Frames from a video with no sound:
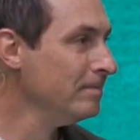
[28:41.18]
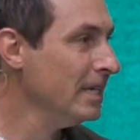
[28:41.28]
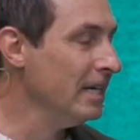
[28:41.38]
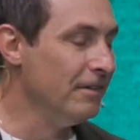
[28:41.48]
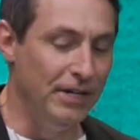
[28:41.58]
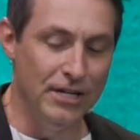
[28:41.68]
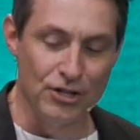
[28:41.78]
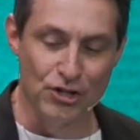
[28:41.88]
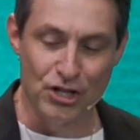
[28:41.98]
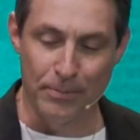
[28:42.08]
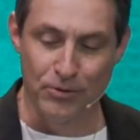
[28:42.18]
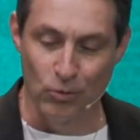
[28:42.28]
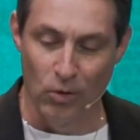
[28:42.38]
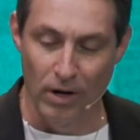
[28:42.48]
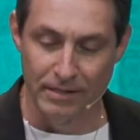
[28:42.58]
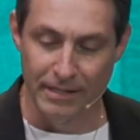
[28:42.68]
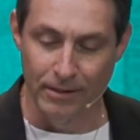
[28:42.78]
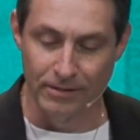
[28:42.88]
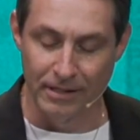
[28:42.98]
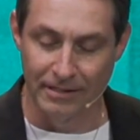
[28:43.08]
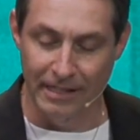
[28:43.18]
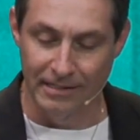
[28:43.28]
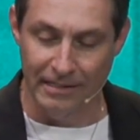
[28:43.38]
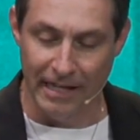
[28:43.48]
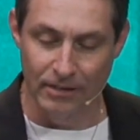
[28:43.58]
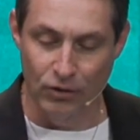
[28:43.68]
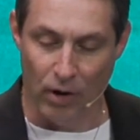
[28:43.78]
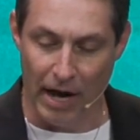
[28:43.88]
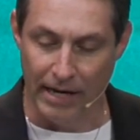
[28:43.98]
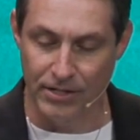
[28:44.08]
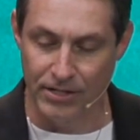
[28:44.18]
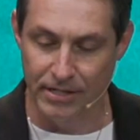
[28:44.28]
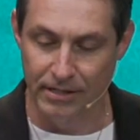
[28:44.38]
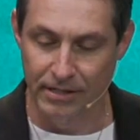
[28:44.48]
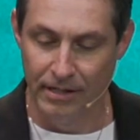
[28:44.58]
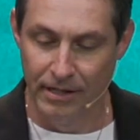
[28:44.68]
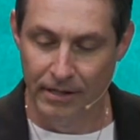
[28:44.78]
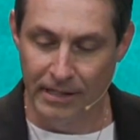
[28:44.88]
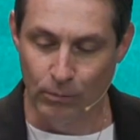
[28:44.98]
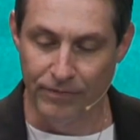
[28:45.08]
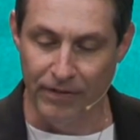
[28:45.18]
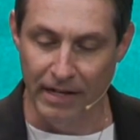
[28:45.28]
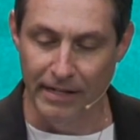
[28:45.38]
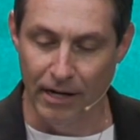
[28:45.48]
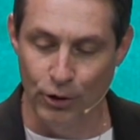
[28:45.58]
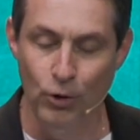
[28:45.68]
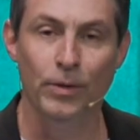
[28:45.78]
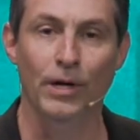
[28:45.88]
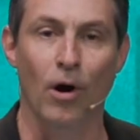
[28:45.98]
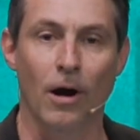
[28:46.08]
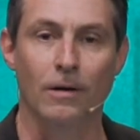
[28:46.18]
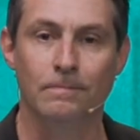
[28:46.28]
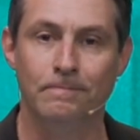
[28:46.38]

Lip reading: And Ephesians chapter 1 tells us that it's in Christ that we find out who we are.